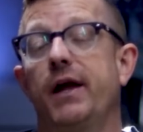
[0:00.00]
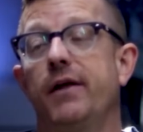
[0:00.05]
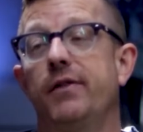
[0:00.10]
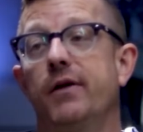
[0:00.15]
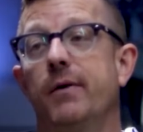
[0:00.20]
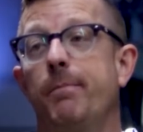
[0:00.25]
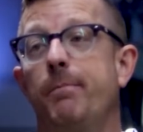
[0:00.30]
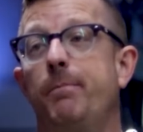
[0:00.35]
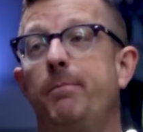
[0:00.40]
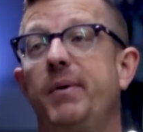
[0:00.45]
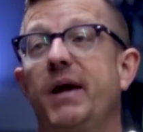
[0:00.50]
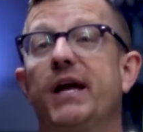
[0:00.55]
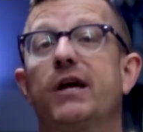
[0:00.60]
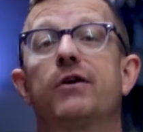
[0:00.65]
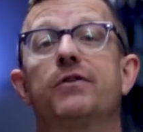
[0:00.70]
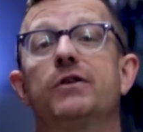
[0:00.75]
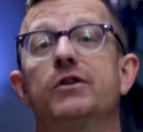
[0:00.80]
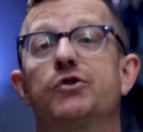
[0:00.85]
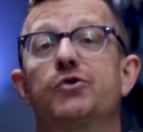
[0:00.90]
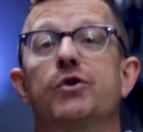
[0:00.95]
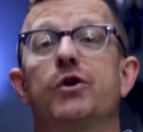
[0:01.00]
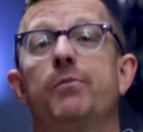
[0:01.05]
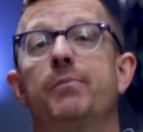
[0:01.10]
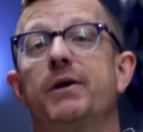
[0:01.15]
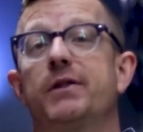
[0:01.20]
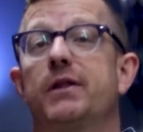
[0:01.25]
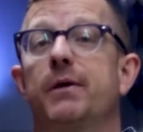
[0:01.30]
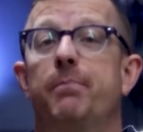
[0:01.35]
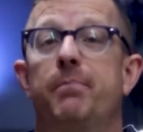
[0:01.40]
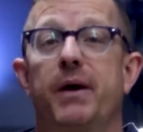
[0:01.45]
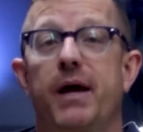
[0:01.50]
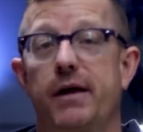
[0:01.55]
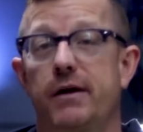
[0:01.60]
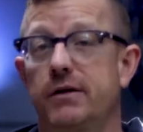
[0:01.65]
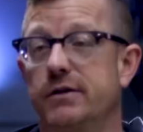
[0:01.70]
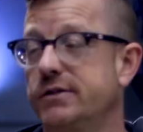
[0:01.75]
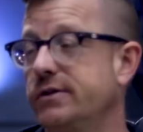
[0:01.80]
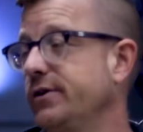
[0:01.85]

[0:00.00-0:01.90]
And the bigger the drill bit, the better.